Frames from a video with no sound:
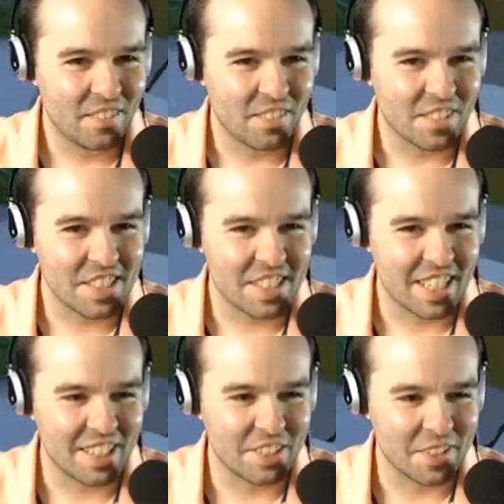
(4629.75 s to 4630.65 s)
What's this
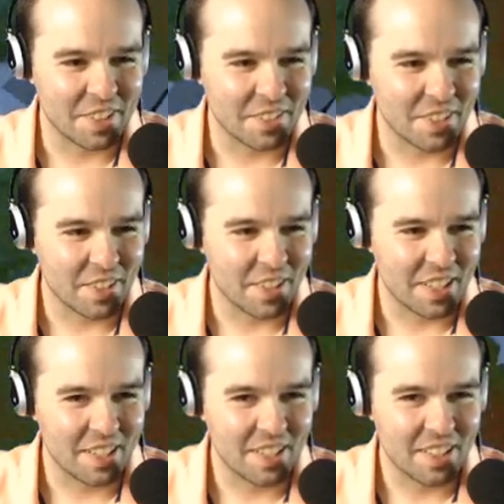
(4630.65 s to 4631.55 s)
guy doing over? Oh wait.
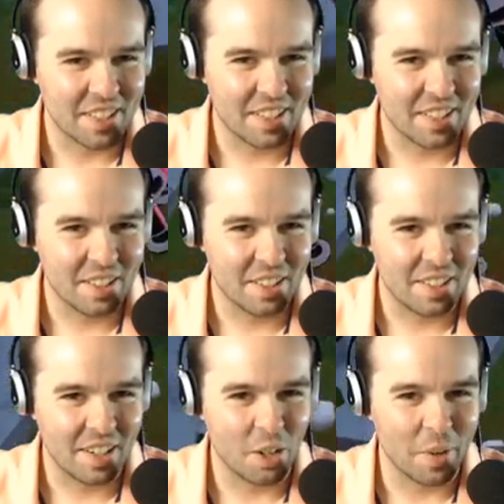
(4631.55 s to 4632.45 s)

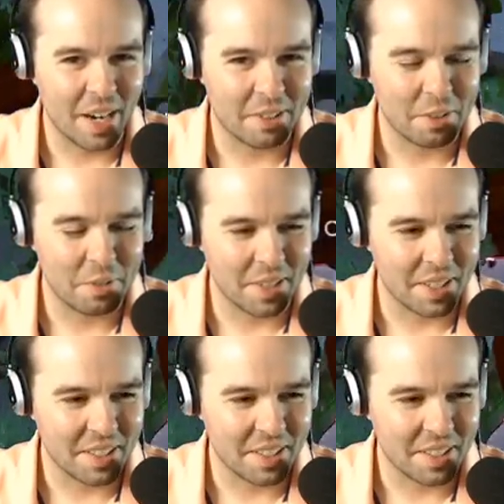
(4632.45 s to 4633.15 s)
Oh, 1 out of 2 feet.